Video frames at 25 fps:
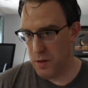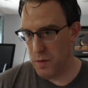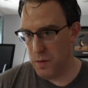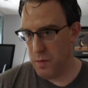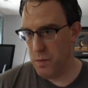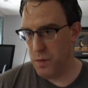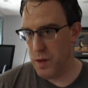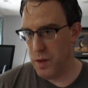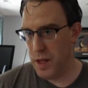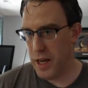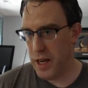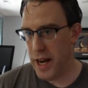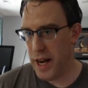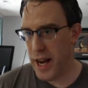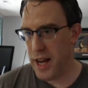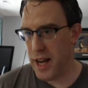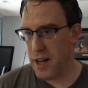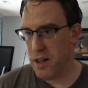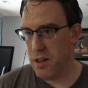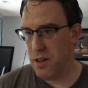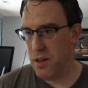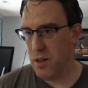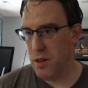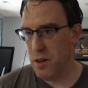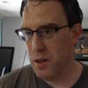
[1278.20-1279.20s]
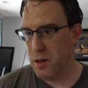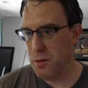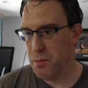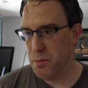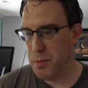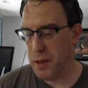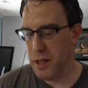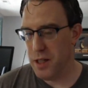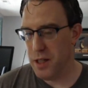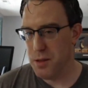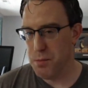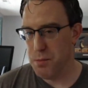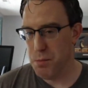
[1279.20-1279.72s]
it had,
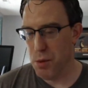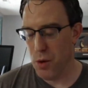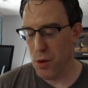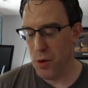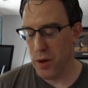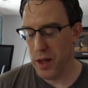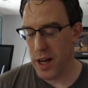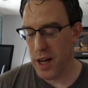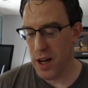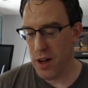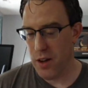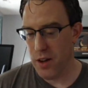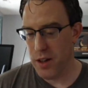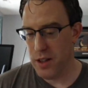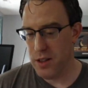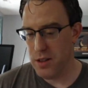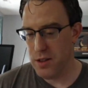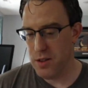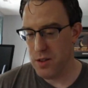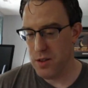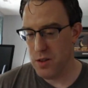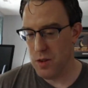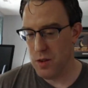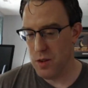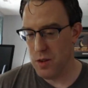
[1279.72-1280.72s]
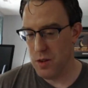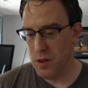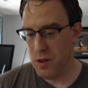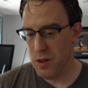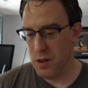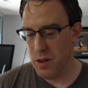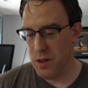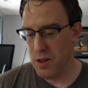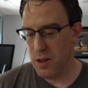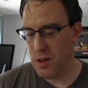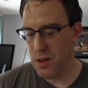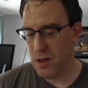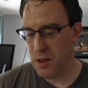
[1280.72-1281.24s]
because bowling alleys,
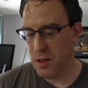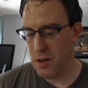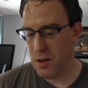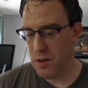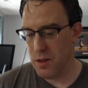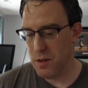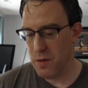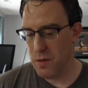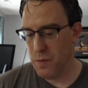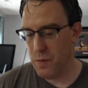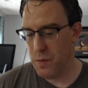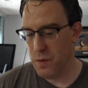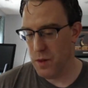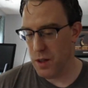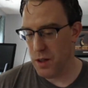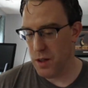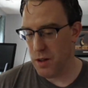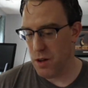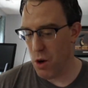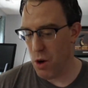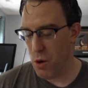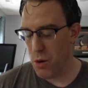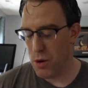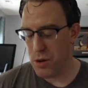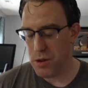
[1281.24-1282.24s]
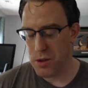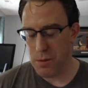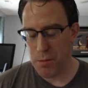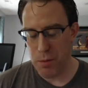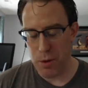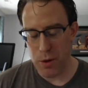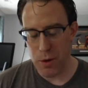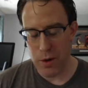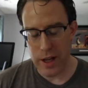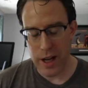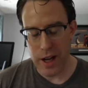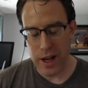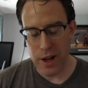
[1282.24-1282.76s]
the owners of
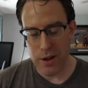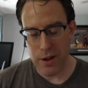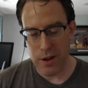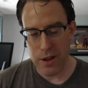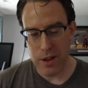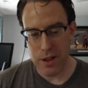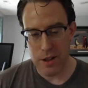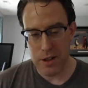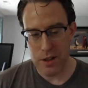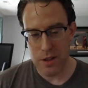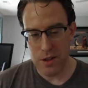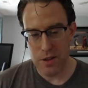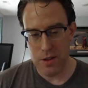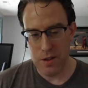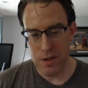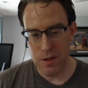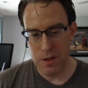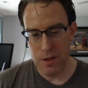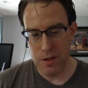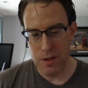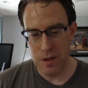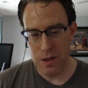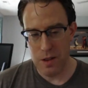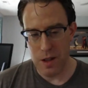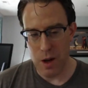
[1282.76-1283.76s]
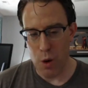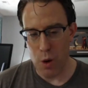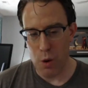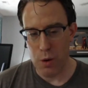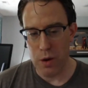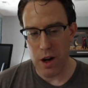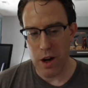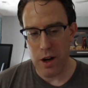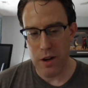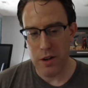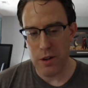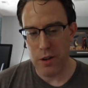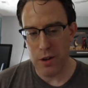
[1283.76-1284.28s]
bowling alleys hold
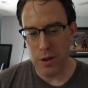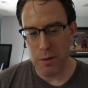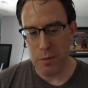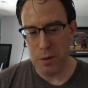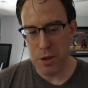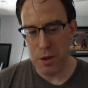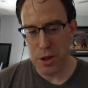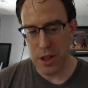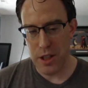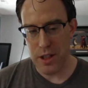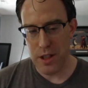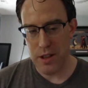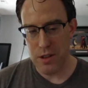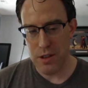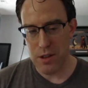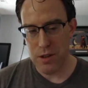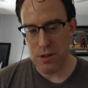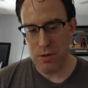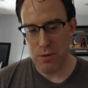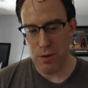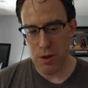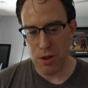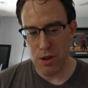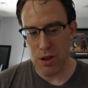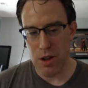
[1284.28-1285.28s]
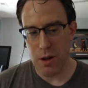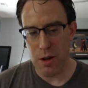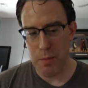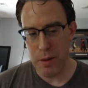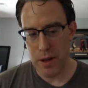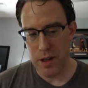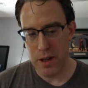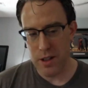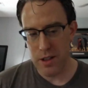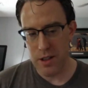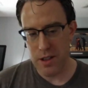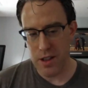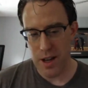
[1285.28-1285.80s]
on to their machines for a long
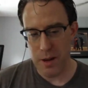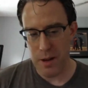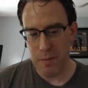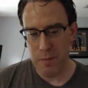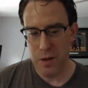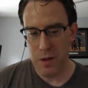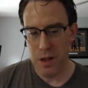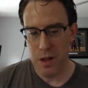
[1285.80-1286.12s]
period of time.